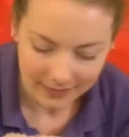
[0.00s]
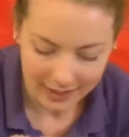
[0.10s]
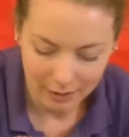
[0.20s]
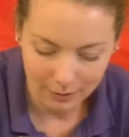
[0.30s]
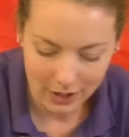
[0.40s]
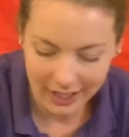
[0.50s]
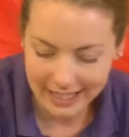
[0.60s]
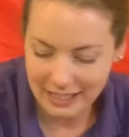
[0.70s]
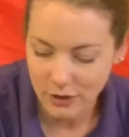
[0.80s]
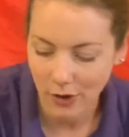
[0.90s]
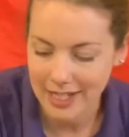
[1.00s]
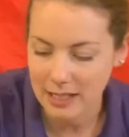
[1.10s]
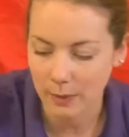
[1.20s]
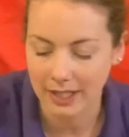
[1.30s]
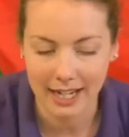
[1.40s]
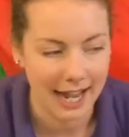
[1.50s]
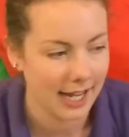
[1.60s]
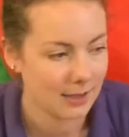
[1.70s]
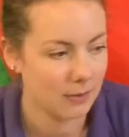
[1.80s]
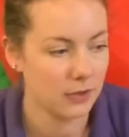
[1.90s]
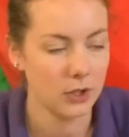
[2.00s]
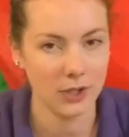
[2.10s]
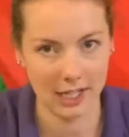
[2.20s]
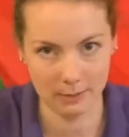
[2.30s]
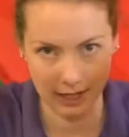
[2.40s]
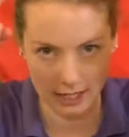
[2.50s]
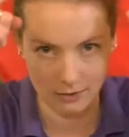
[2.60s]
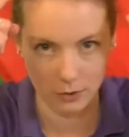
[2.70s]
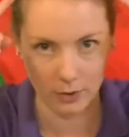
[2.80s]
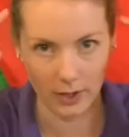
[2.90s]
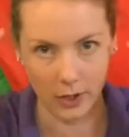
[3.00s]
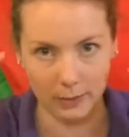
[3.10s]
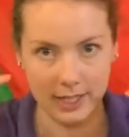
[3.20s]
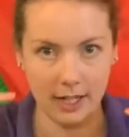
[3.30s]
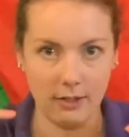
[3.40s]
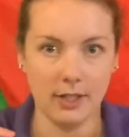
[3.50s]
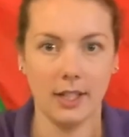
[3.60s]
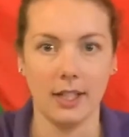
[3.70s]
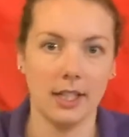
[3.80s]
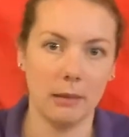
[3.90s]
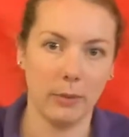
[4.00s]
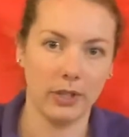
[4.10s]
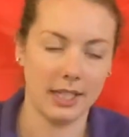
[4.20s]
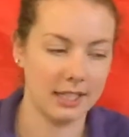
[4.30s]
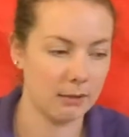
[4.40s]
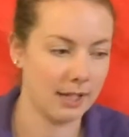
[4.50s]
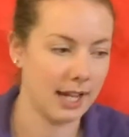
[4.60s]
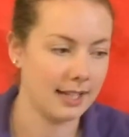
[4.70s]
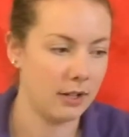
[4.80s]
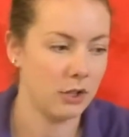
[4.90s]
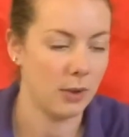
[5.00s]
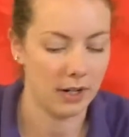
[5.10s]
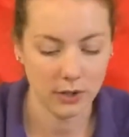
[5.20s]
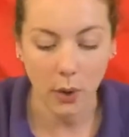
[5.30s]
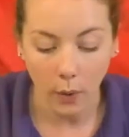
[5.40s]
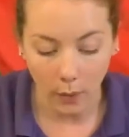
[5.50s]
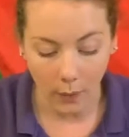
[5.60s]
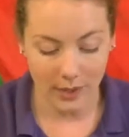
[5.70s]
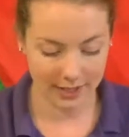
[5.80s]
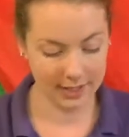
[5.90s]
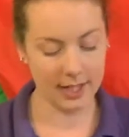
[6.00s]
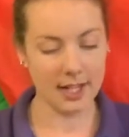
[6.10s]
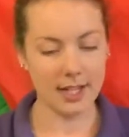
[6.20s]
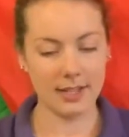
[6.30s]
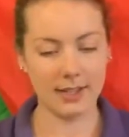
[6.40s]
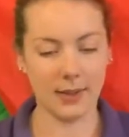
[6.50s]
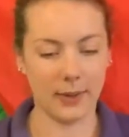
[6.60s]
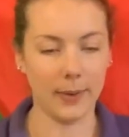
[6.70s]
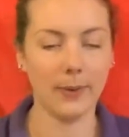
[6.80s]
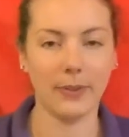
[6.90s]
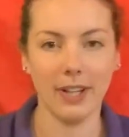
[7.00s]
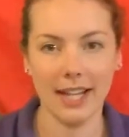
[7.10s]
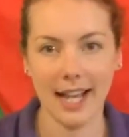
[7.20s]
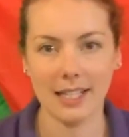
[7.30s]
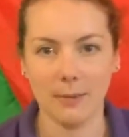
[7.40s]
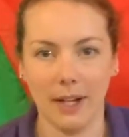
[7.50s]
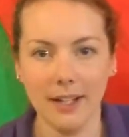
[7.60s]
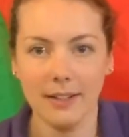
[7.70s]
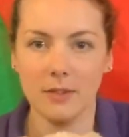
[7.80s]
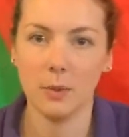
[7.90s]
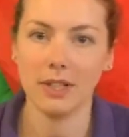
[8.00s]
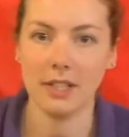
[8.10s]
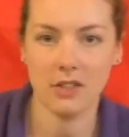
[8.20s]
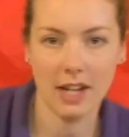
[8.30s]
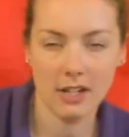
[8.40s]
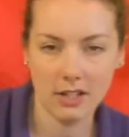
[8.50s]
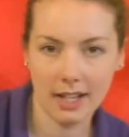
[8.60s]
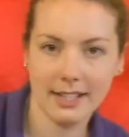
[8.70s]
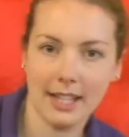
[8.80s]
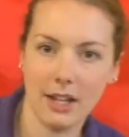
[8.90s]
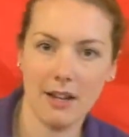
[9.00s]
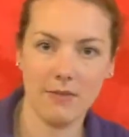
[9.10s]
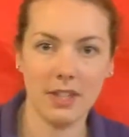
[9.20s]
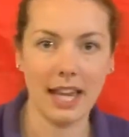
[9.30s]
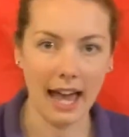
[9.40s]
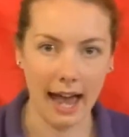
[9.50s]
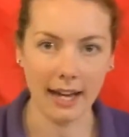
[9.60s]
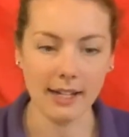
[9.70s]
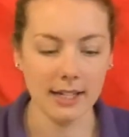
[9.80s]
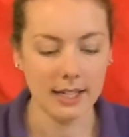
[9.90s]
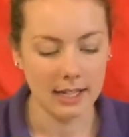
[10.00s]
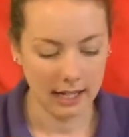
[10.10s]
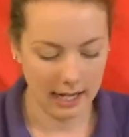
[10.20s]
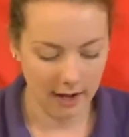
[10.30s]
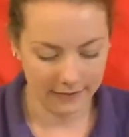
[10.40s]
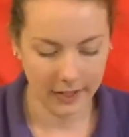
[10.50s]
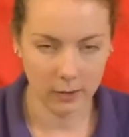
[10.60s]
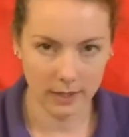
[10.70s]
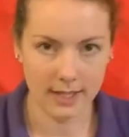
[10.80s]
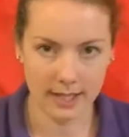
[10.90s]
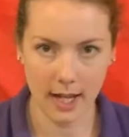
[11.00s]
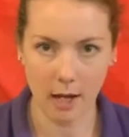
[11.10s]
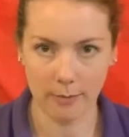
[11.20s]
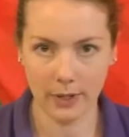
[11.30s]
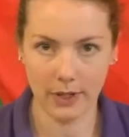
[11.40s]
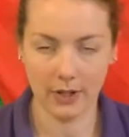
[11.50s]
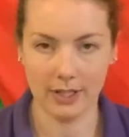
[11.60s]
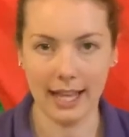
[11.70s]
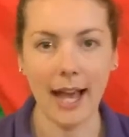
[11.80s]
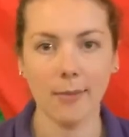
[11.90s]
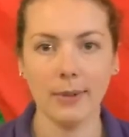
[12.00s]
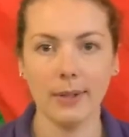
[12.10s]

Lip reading: And we're doing a nice noisy one next. If you notice, we're kind of going all the way down the body until we get down to our toes. So for the next one, you want to stretch your legs out if you can and have little ones up and on your lap.